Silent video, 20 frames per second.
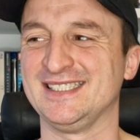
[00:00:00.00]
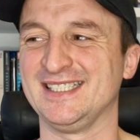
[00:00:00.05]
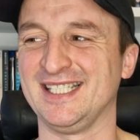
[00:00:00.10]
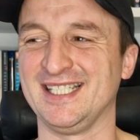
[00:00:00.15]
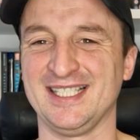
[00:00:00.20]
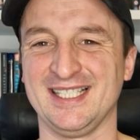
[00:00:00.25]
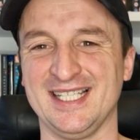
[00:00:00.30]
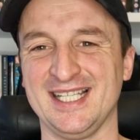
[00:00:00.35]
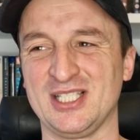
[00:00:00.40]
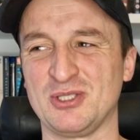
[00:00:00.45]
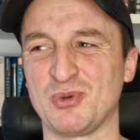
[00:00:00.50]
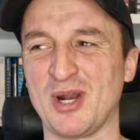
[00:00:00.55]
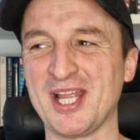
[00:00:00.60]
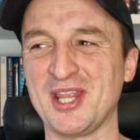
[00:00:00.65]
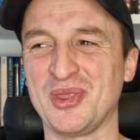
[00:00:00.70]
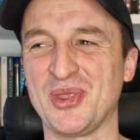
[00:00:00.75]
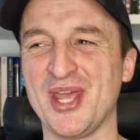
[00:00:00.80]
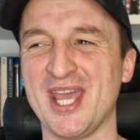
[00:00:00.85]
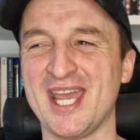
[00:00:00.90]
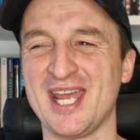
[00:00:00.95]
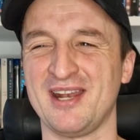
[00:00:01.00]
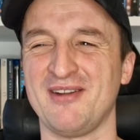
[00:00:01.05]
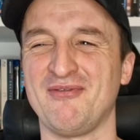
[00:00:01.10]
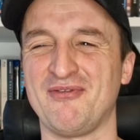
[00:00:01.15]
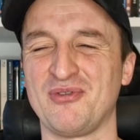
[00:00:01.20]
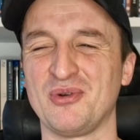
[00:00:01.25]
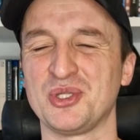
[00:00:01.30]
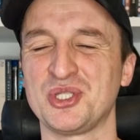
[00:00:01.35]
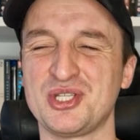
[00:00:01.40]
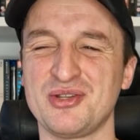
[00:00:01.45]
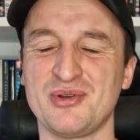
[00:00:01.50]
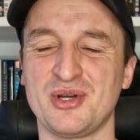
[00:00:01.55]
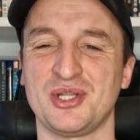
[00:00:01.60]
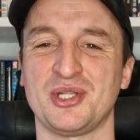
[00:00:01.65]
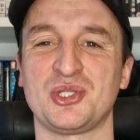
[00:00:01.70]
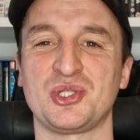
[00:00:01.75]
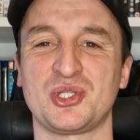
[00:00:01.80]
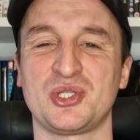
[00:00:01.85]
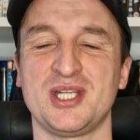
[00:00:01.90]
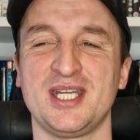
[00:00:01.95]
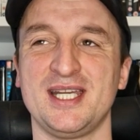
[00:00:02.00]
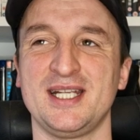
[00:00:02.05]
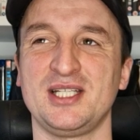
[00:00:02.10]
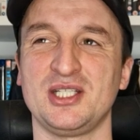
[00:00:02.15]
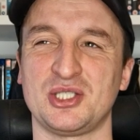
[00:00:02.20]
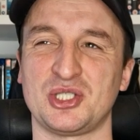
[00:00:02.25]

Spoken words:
it's right there in front of you on the screen.